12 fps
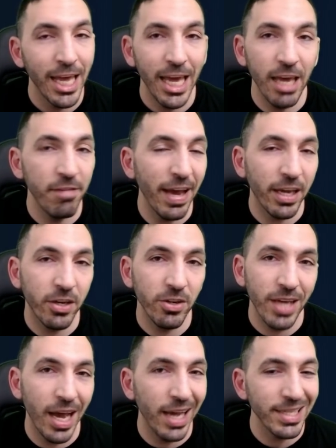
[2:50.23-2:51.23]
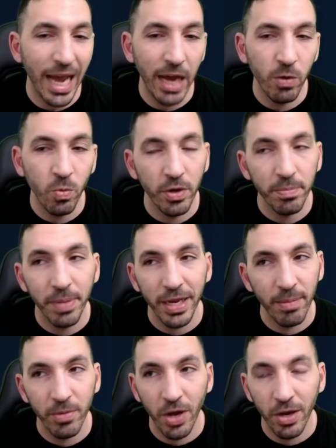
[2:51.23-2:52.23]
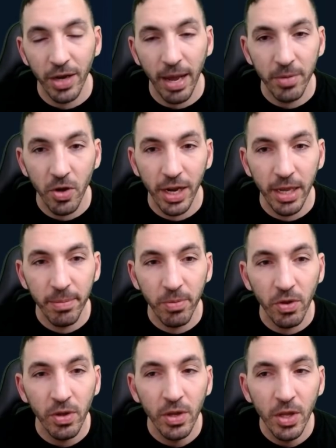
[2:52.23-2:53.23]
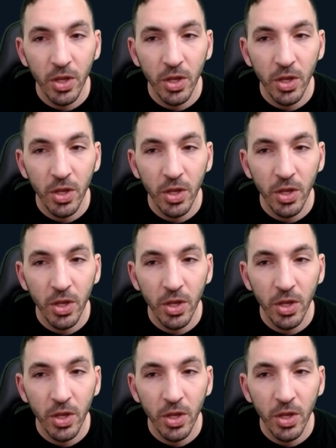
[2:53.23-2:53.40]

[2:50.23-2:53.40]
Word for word: if I could guys I would but I'm not I'm not able